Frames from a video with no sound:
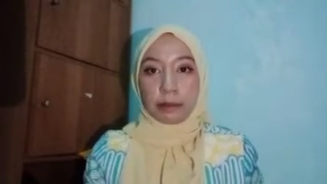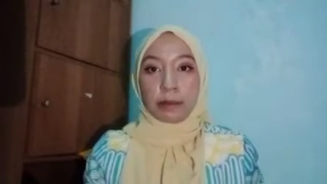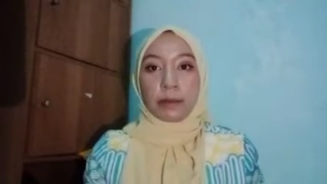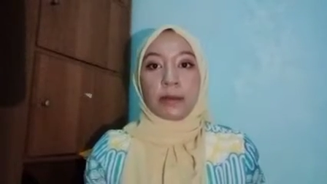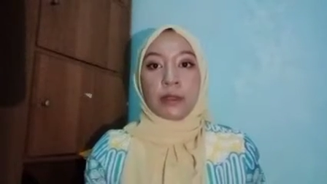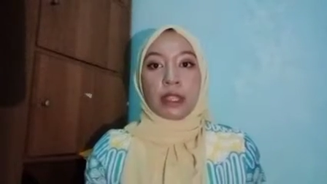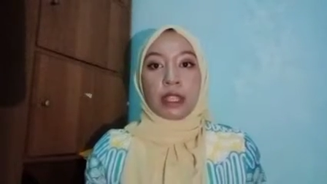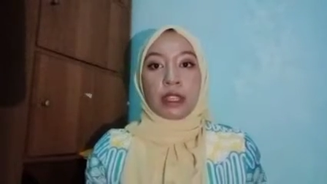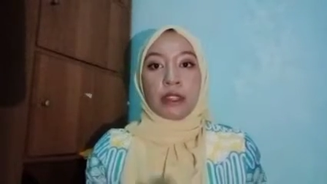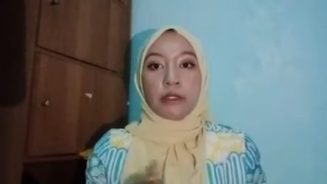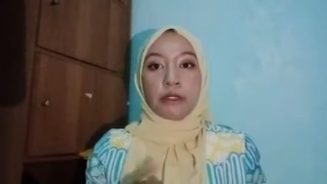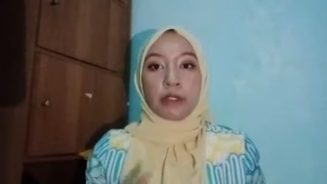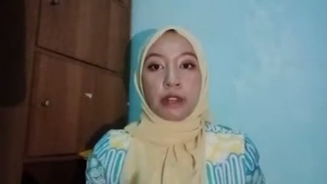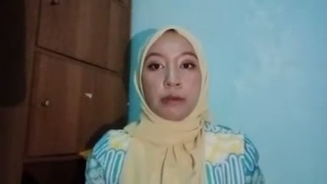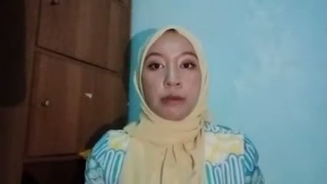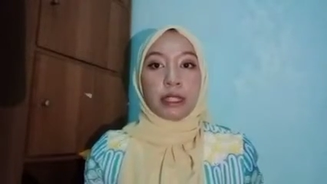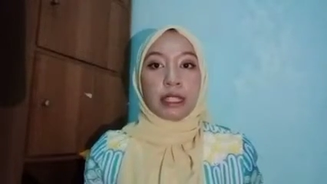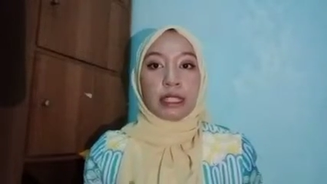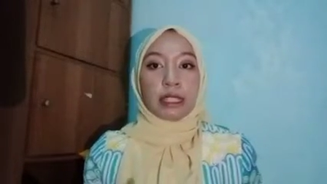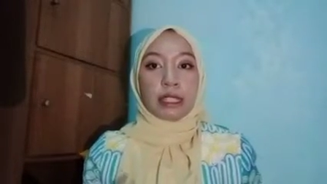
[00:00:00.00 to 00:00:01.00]
From
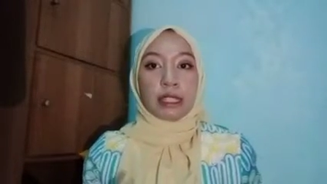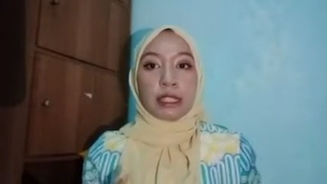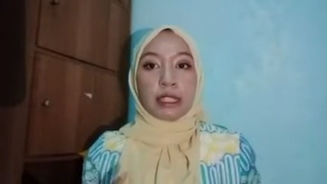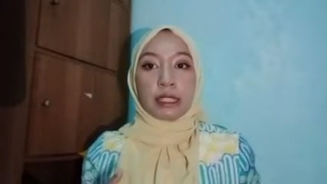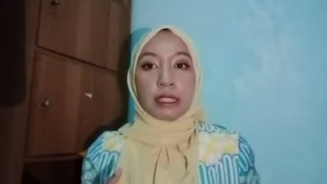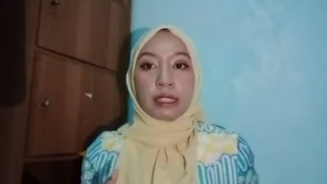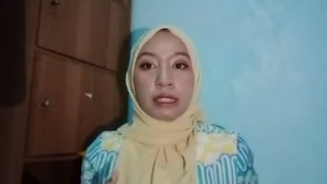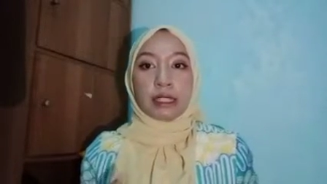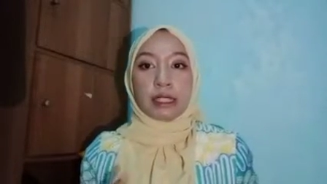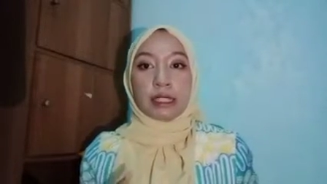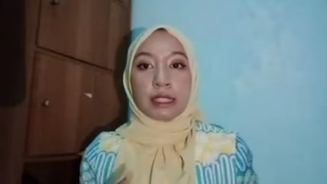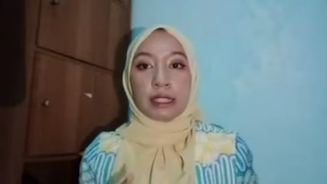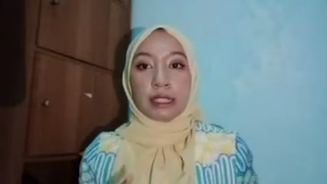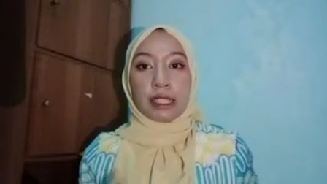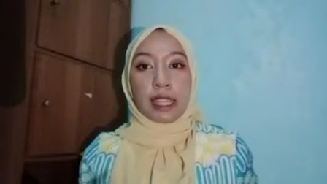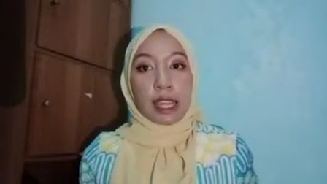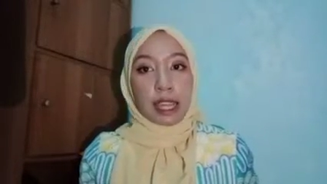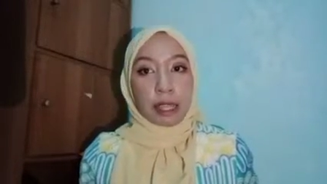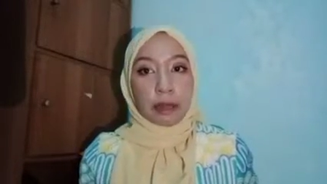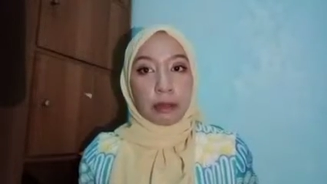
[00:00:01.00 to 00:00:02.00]
the
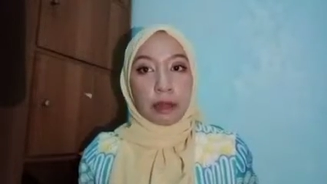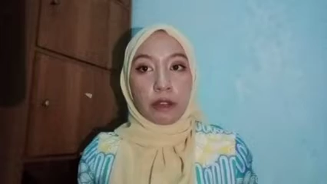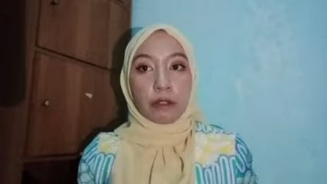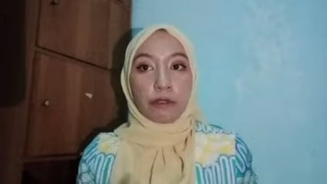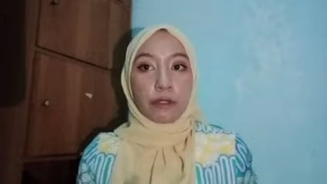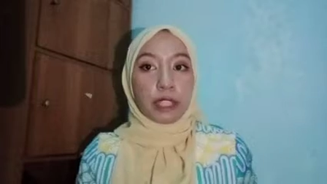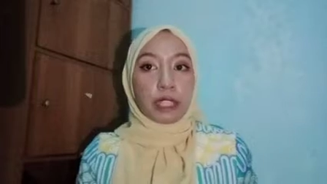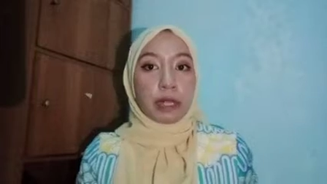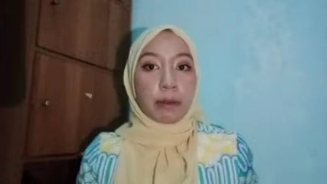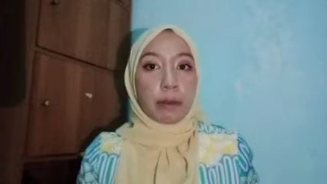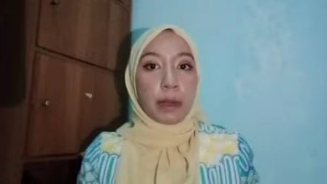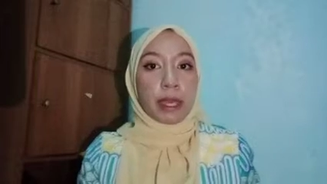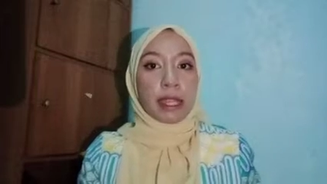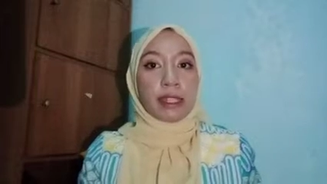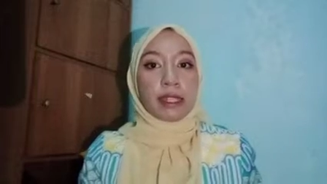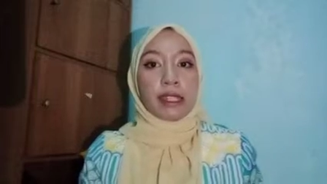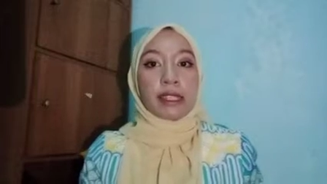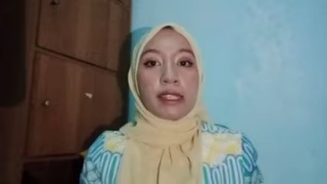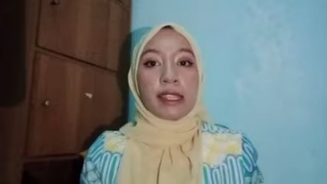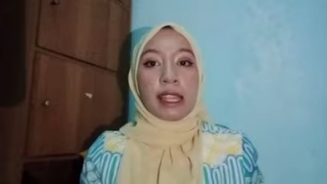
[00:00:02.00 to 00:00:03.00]
time of
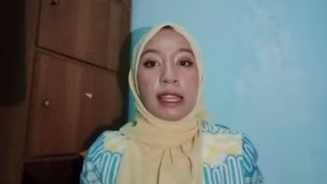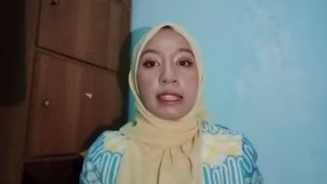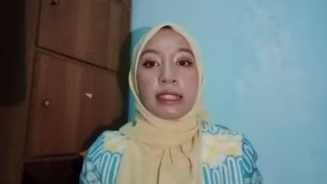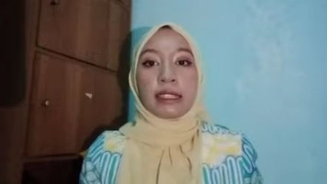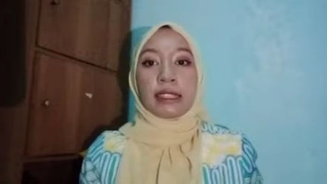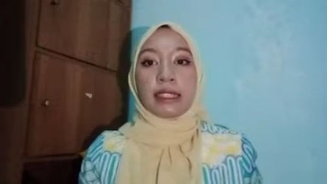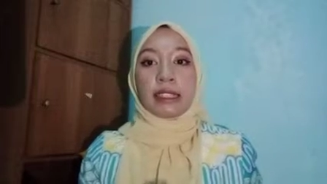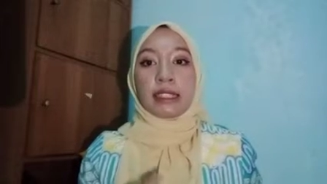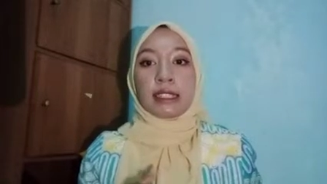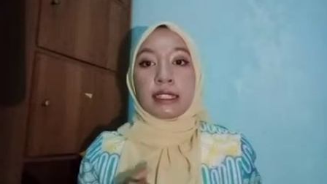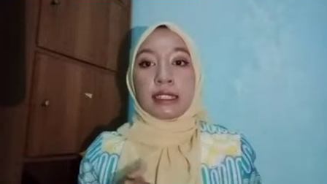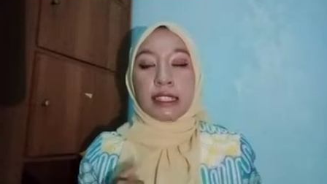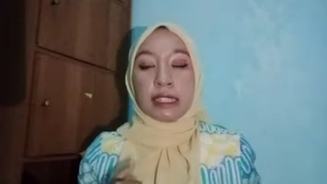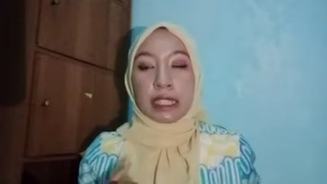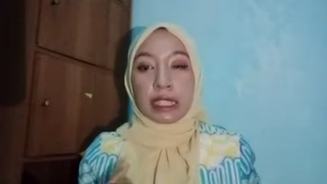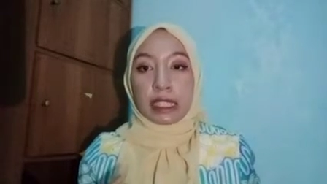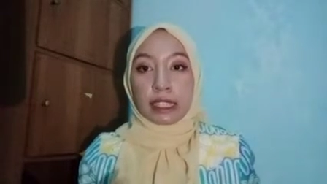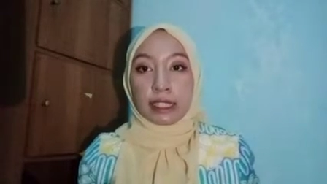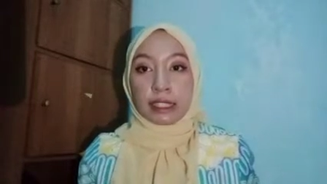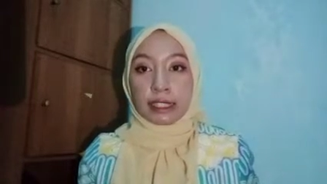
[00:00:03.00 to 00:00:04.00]
independence until the
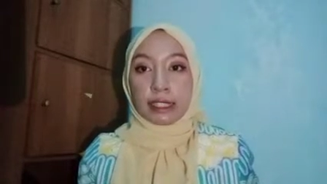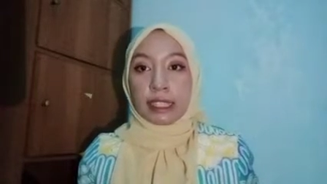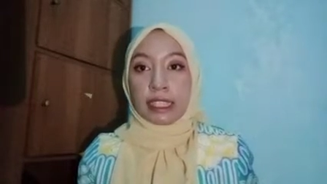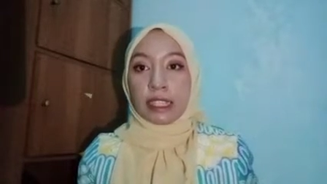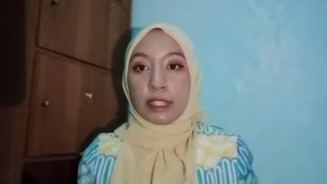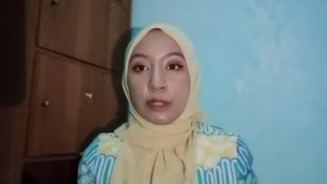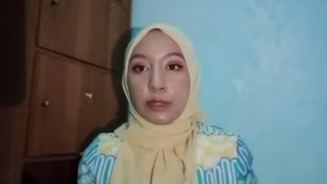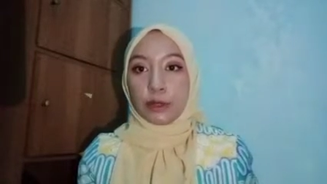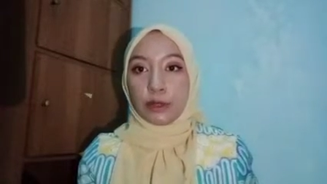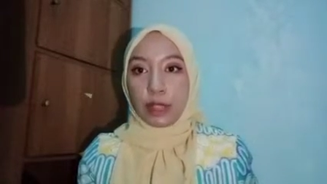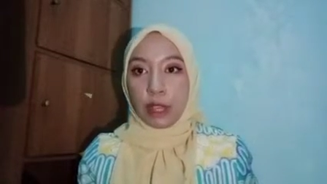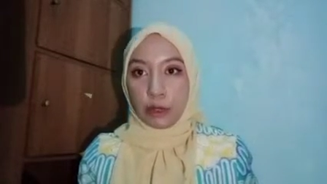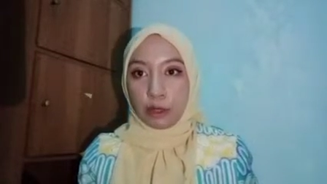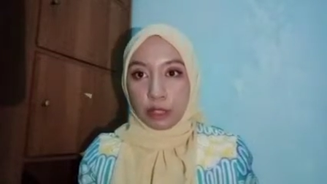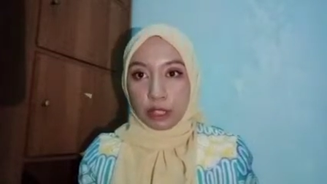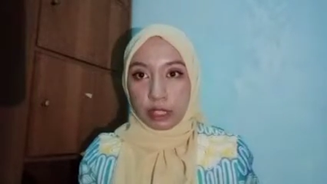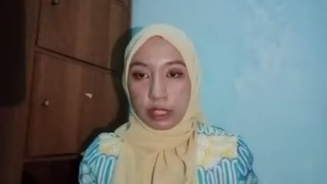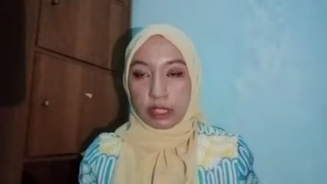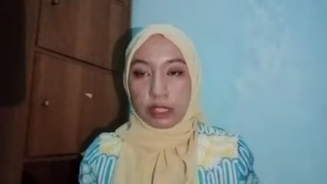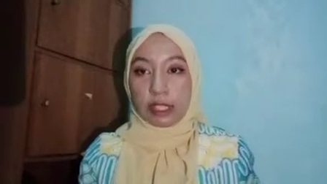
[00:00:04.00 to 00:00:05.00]
early
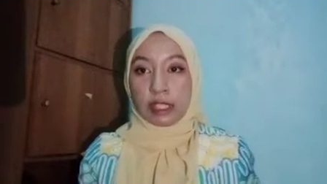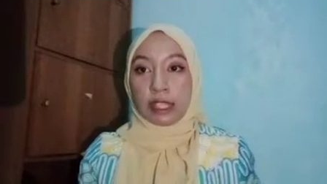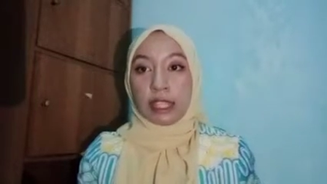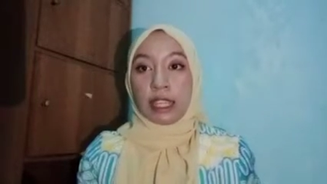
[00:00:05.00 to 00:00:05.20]
2000s,